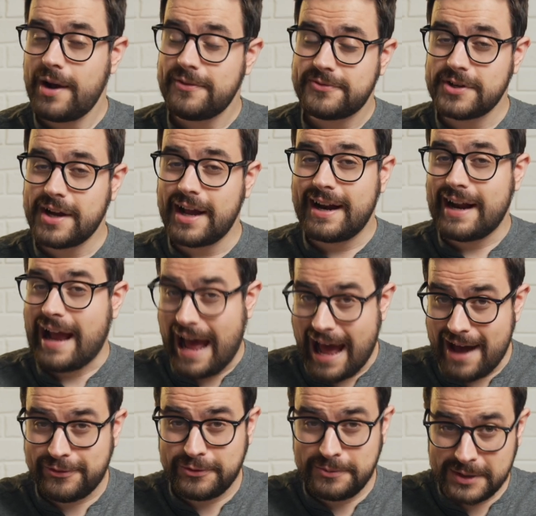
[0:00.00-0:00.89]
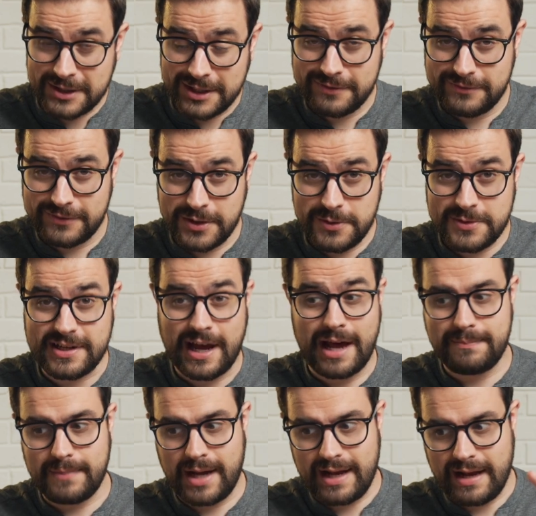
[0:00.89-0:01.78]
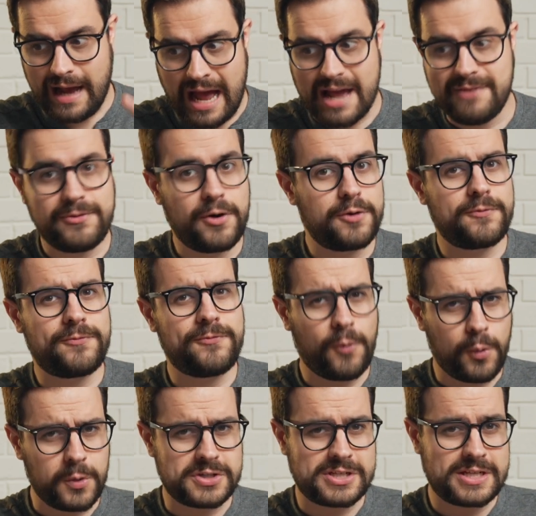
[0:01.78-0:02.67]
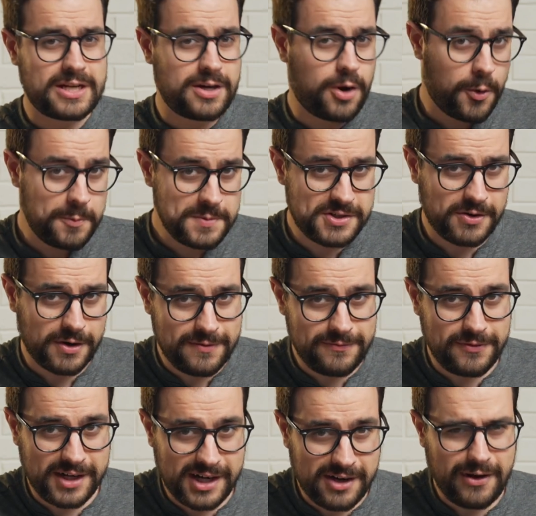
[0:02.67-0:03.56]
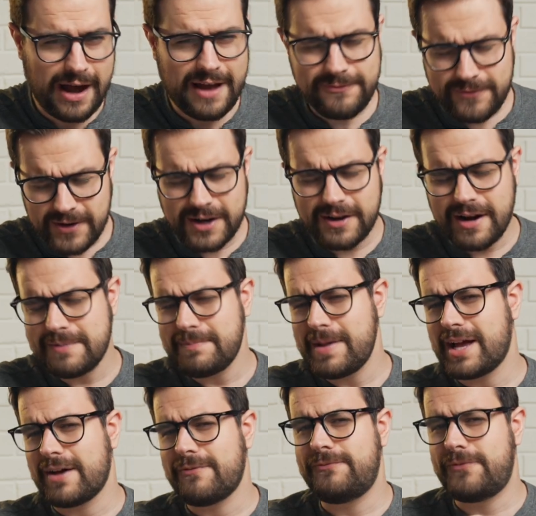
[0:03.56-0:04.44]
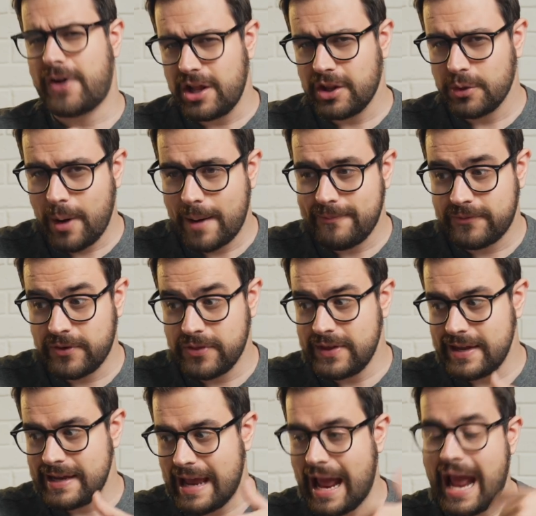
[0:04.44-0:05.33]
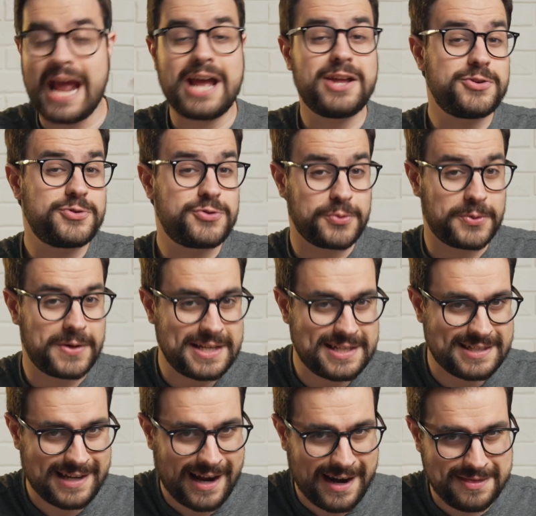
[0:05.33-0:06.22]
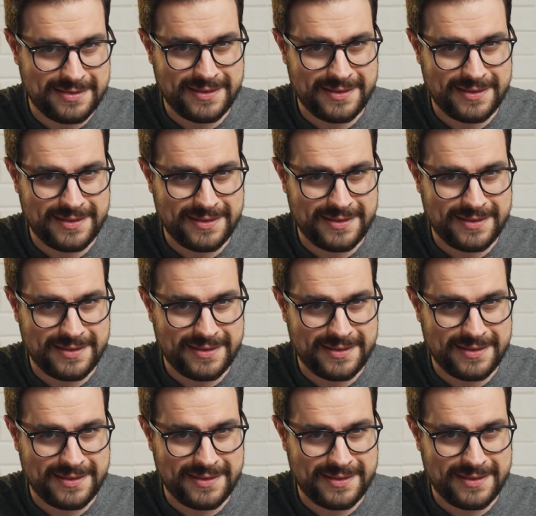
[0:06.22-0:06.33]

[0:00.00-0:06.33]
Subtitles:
after getting 500,000 views on my iPhone 14 home screen video, I figured I'd make a follow-up for the Android side of